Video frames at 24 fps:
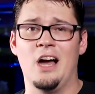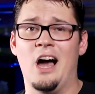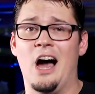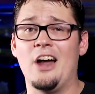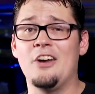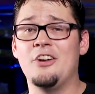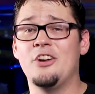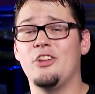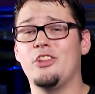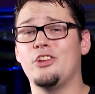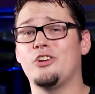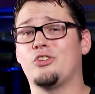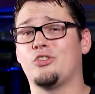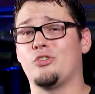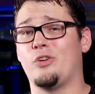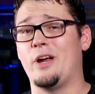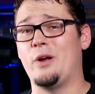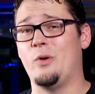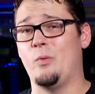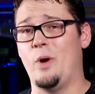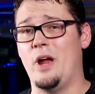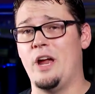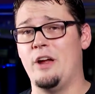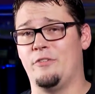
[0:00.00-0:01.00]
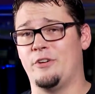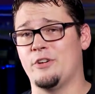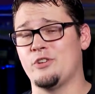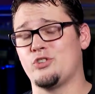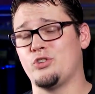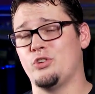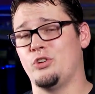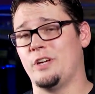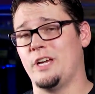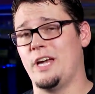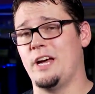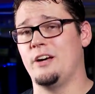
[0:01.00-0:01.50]
Another great way of
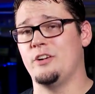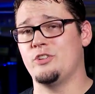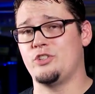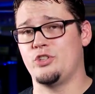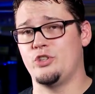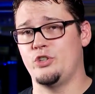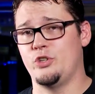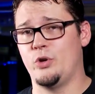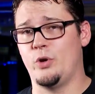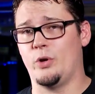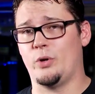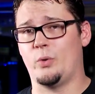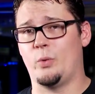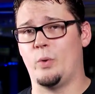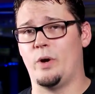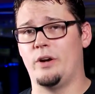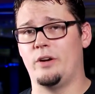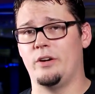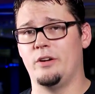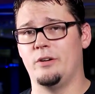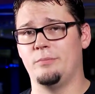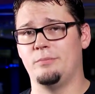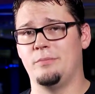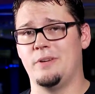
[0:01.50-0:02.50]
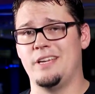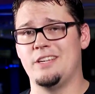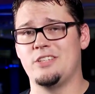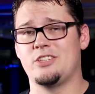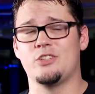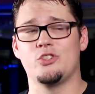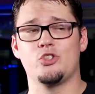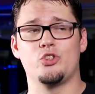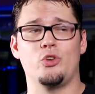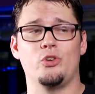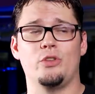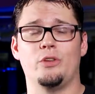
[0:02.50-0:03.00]
controlling algae in your aquarium is
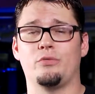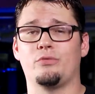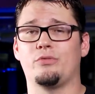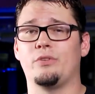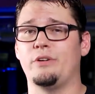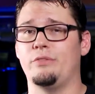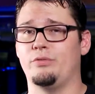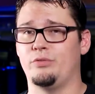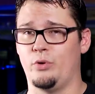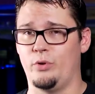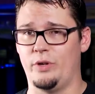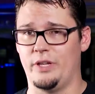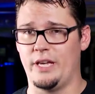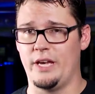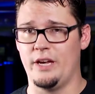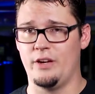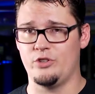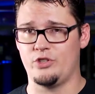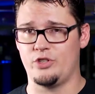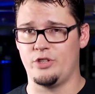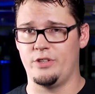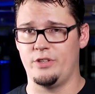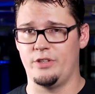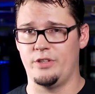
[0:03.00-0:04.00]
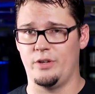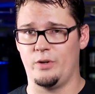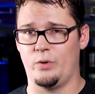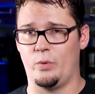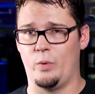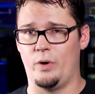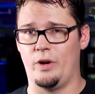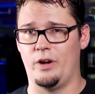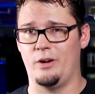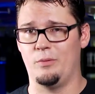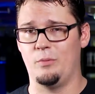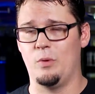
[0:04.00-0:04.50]
controlling the free-floating algae in the
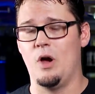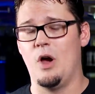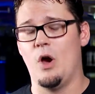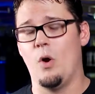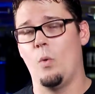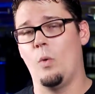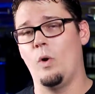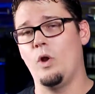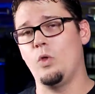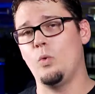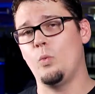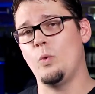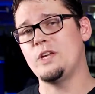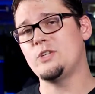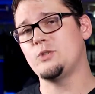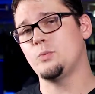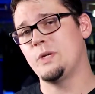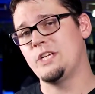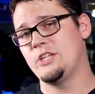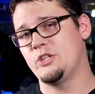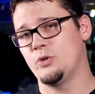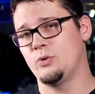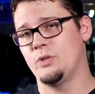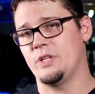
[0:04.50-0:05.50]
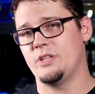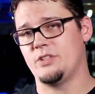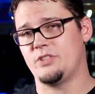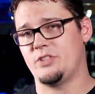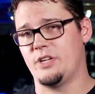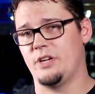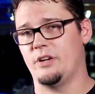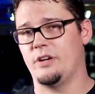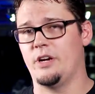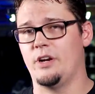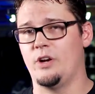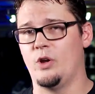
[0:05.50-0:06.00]
aquarium. One of the ways we do this
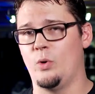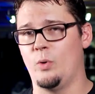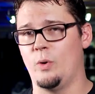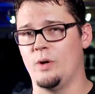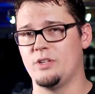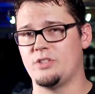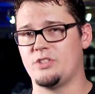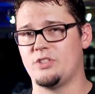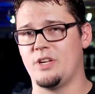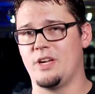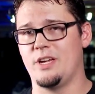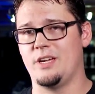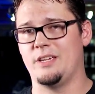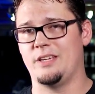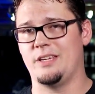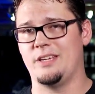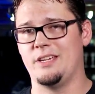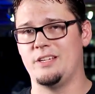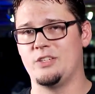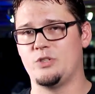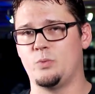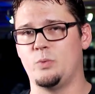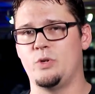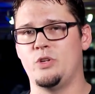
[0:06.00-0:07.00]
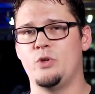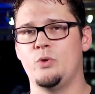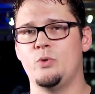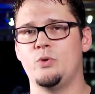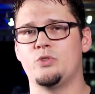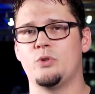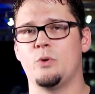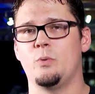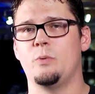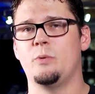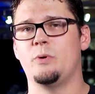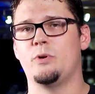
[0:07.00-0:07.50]
here at OSA is we
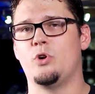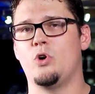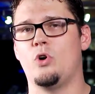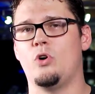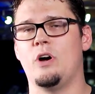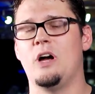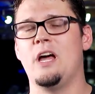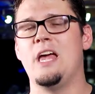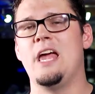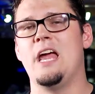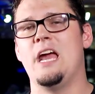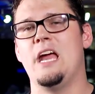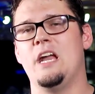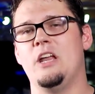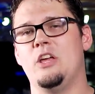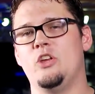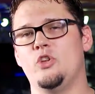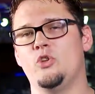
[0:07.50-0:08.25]
use what we call a